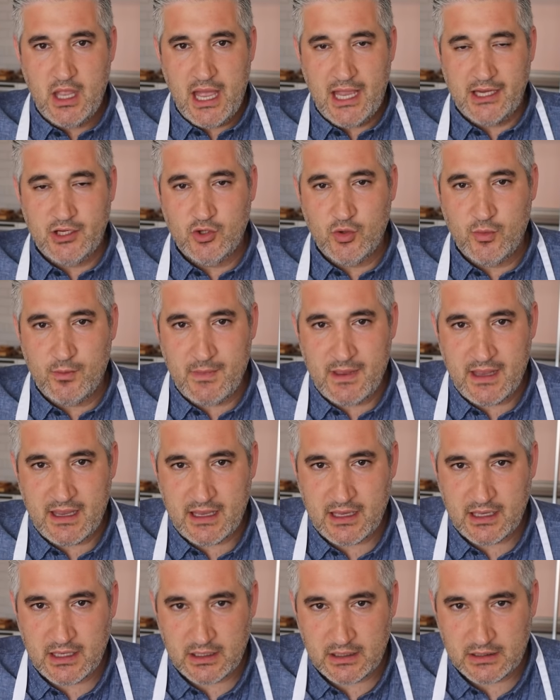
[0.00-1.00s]
Are you
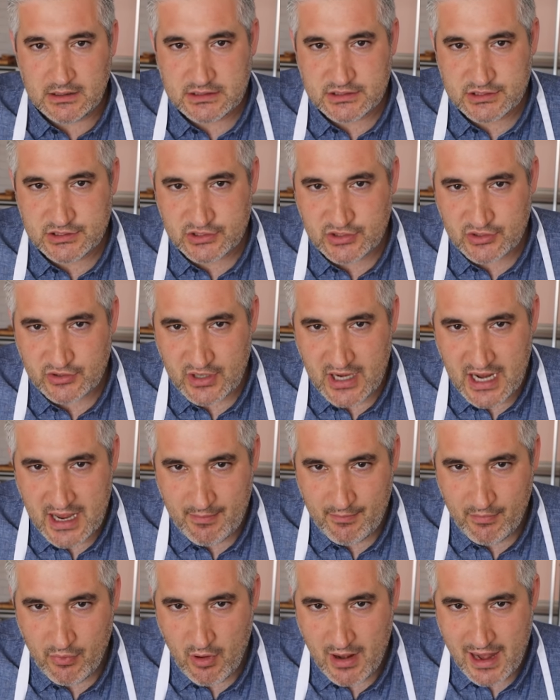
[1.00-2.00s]
making
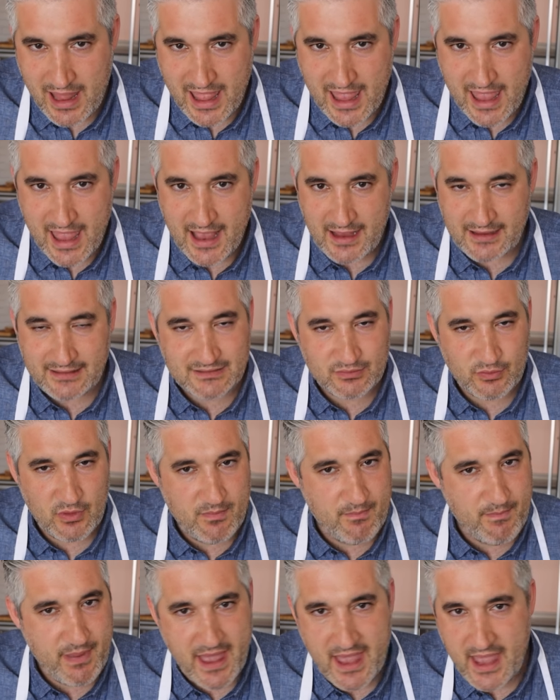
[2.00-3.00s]
scrambled eggs
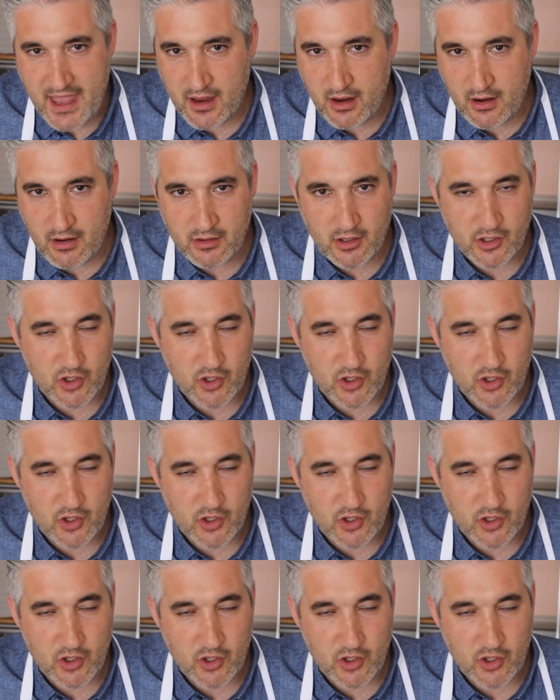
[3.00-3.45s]
with bacon?